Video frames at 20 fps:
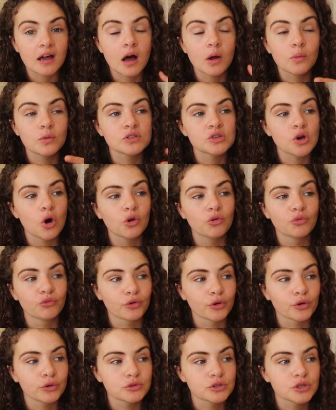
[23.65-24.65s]
I was en
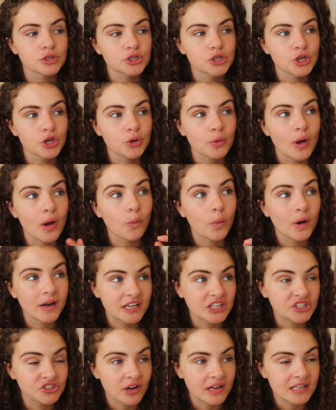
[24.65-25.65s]
route to a
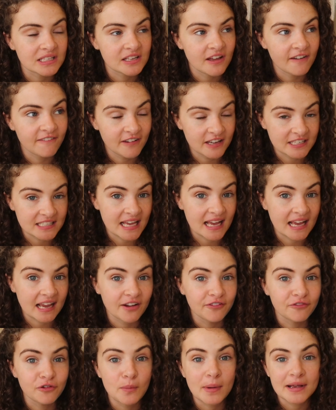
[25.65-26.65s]
wedding dress
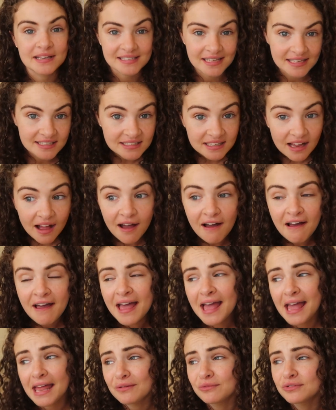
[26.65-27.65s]
fitting for my sister,
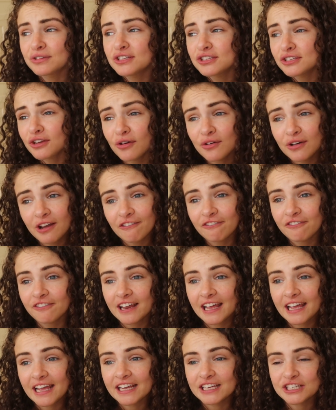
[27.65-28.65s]
and it was so
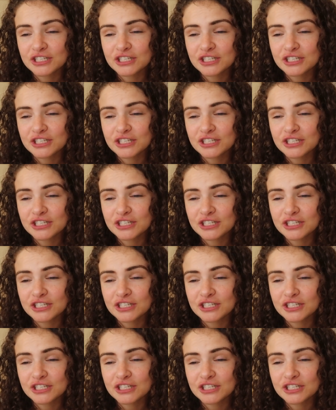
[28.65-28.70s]
lovely.